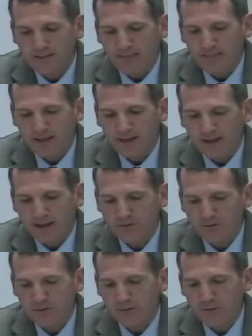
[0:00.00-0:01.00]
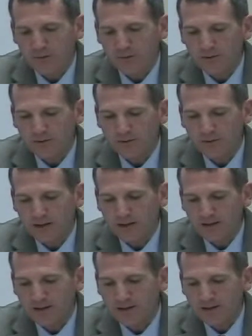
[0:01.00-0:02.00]
And we would
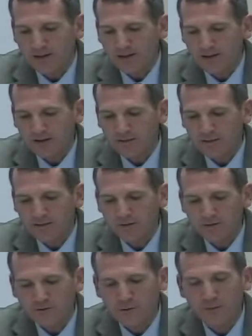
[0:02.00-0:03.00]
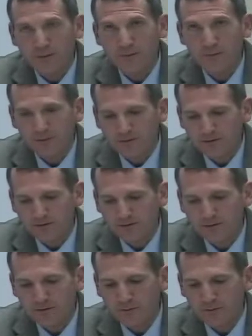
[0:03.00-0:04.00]
then increase, there are two people there,
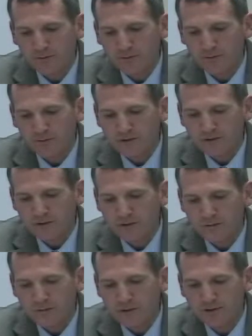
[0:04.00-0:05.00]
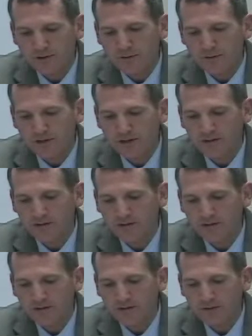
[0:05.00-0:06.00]
so we reduce a 0.2 and we
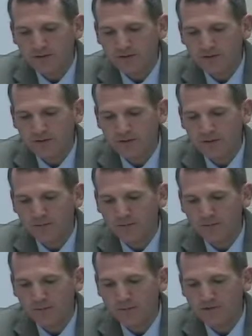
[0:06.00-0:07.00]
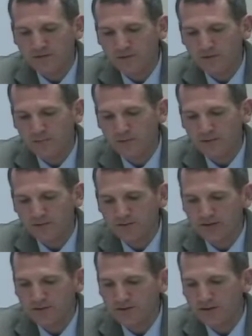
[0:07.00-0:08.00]
increase another one, 0.6 to
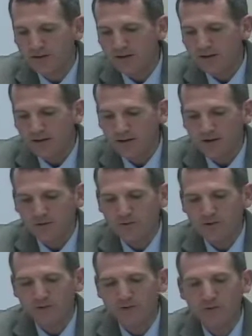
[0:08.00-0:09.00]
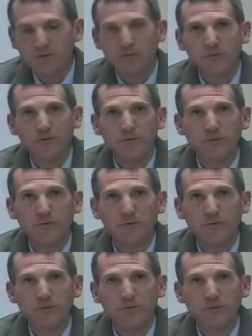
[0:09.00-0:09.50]
0.7 in order to